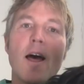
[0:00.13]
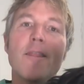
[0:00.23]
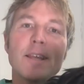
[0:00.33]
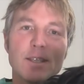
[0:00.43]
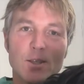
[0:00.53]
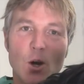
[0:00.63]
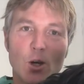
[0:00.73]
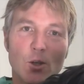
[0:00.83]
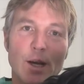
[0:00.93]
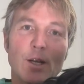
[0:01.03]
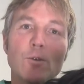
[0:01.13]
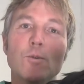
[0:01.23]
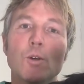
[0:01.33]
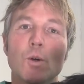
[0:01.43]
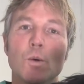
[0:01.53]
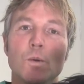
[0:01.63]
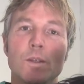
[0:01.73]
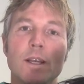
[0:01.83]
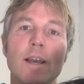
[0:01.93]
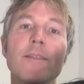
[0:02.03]
This is Dr. Andrew
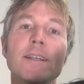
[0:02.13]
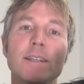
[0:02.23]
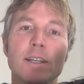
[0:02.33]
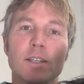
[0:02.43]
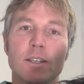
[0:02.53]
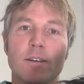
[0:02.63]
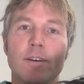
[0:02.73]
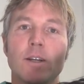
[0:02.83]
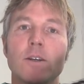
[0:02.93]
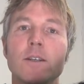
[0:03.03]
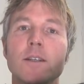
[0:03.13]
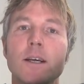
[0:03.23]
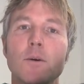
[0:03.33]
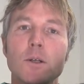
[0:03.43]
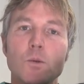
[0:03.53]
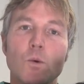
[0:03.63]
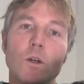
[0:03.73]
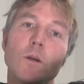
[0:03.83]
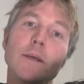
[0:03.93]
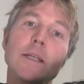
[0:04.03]
Jones. In this edition of Veterinary Secrets, we're
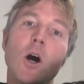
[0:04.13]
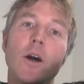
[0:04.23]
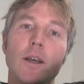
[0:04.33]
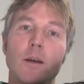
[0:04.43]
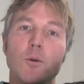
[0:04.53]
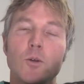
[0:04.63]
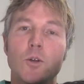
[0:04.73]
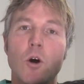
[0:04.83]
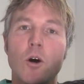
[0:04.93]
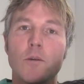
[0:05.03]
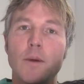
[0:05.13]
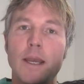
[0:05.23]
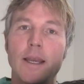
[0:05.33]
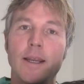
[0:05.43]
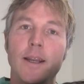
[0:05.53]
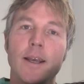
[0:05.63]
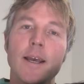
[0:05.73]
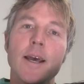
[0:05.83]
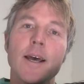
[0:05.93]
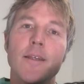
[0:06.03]
going to be talking about dog pain,
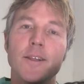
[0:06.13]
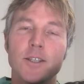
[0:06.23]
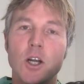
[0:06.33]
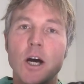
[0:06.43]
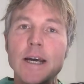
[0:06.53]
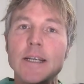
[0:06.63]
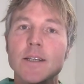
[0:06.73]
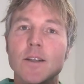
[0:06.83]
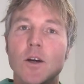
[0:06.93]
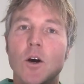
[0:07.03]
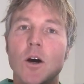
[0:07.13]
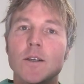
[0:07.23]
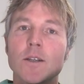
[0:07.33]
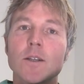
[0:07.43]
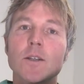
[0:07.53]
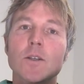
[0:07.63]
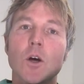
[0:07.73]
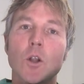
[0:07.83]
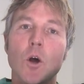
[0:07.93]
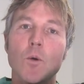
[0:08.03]
the signs, the causes,
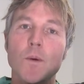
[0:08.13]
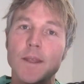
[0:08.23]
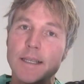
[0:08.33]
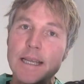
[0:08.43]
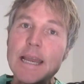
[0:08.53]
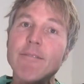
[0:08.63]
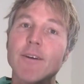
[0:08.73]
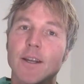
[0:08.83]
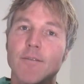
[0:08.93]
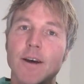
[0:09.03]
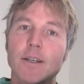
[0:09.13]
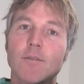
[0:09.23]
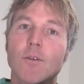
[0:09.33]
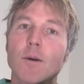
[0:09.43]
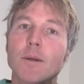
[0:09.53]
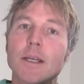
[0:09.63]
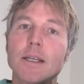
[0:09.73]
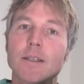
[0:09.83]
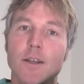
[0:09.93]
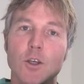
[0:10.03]
along with the safe and effective
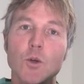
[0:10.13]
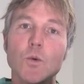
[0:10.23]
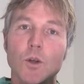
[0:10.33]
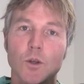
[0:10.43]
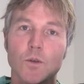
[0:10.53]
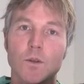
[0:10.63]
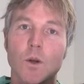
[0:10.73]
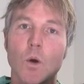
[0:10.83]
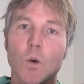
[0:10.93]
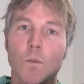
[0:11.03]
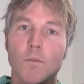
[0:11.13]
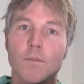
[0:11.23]
remedies that you can use at home.